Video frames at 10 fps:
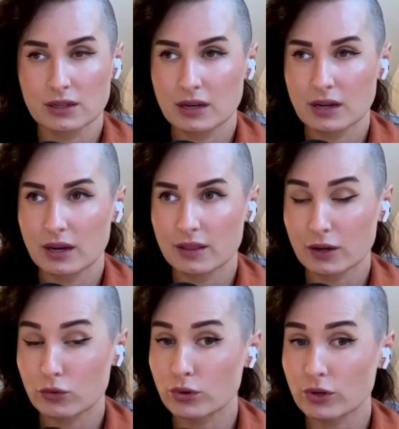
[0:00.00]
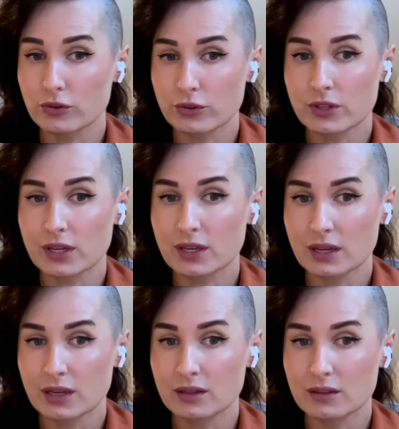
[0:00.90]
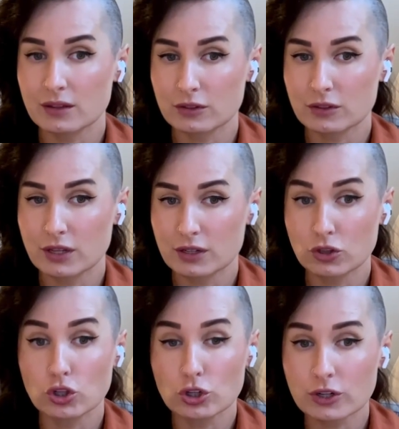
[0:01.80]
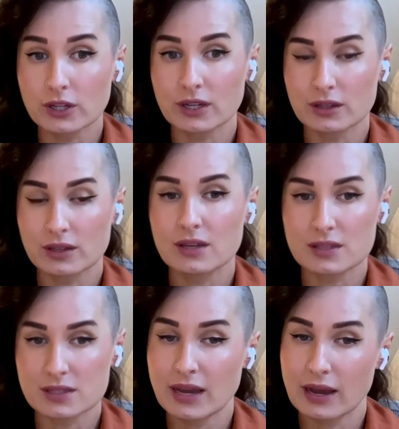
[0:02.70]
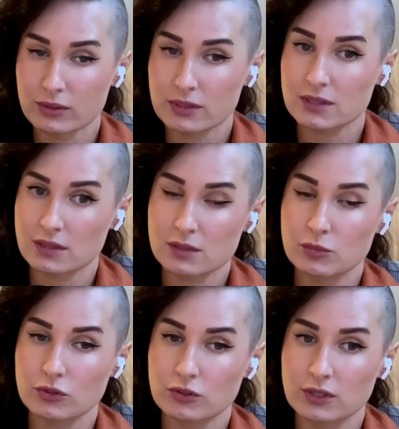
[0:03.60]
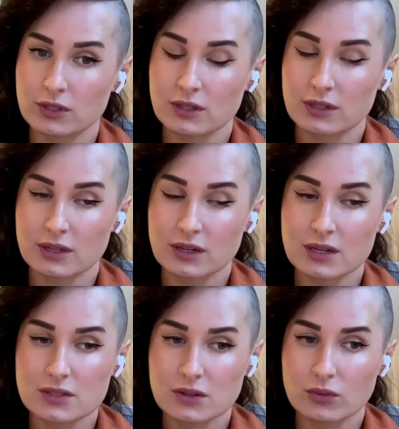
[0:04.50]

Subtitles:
that critical thinking, and learning is now accessible. And so we're